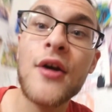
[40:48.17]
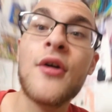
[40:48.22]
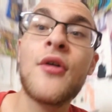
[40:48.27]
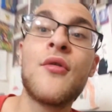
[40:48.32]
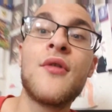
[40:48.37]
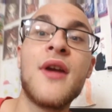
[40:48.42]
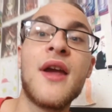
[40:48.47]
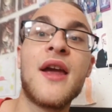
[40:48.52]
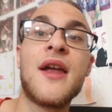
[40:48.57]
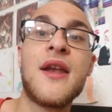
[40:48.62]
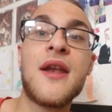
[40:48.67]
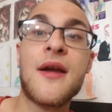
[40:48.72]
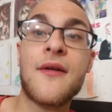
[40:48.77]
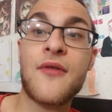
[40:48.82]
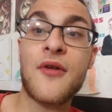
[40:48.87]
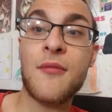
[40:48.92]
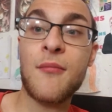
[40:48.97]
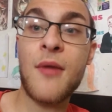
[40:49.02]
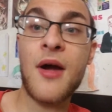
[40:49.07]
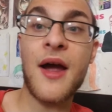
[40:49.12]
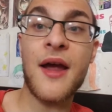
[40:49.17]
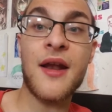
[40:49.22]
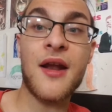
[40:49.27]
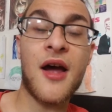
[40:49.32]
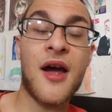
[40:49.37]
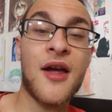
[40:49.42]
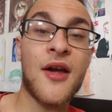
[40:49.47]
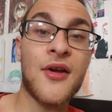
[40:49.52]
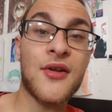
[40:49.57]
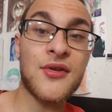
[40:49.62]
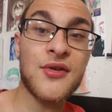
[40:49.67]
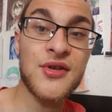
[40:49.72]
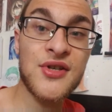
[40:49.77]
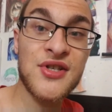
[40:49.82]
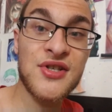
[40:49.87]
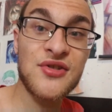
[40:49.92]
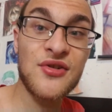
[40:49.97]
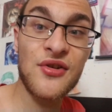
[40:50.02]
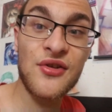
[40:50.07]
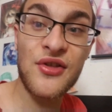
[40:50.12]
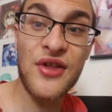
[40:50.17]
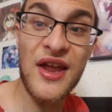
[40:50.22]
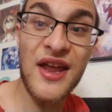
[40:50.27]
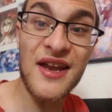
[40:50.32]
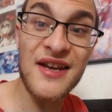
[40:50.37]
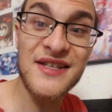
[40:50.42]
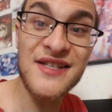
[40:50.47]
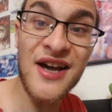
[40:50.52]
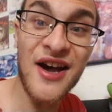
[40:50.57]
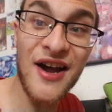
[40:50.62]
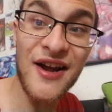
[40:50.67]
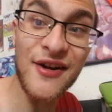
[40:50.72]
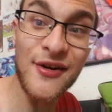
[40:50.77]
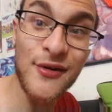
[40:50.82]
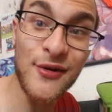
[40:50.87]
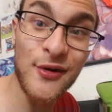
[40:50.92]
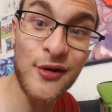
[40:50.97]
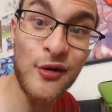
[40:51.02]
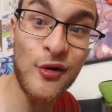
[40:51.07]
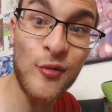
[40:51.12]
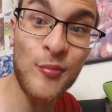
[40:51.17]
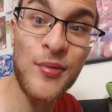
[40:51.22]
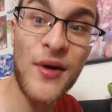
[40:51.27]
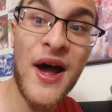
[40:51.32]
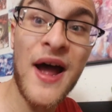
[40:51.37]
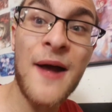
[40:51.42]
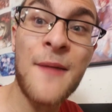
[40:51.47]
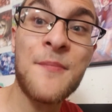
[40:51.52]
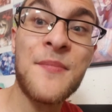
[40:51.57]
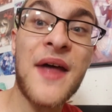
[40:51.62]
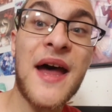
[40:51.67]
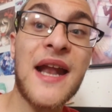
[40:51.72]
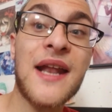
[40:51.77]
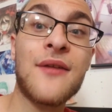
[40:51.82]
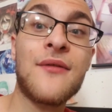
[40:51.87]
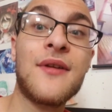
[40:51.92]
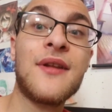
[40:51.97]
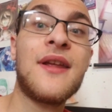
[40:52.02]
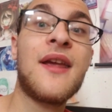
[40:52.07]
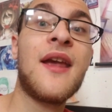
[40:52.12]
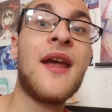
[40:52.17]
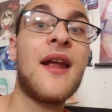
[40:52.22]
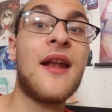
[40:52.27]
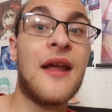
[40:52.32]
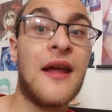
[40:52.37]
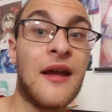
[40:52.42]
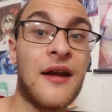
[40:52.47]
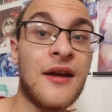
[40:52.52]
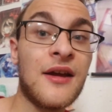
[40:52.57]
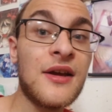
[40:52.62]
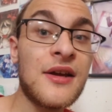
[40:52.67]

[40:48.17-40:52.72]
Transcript: Okay, never mind. I understood the entire loop. I'm not even kidding.